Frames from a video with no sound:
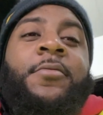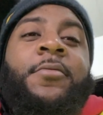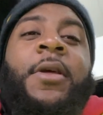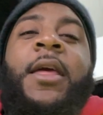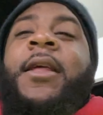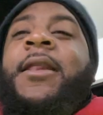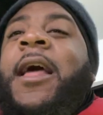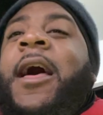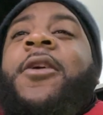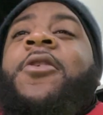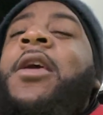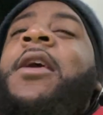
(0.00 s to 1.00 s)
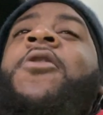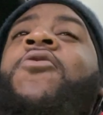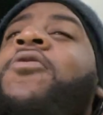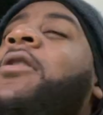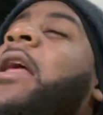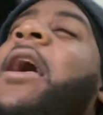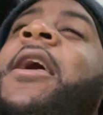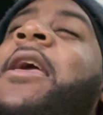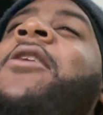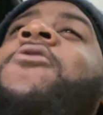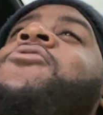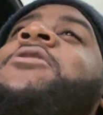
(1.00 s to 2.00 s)
He
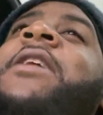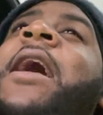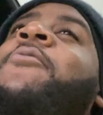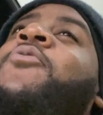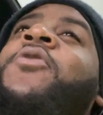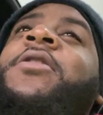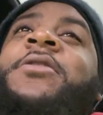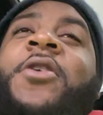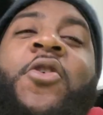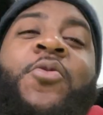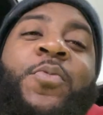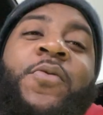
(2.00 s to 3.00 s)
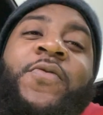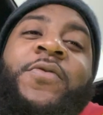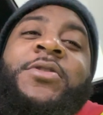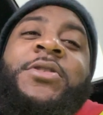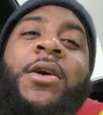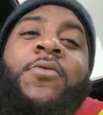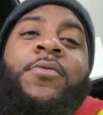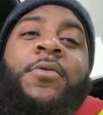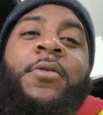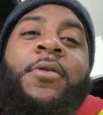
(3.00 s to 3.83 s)
gonna stop Chris Colbert for sure.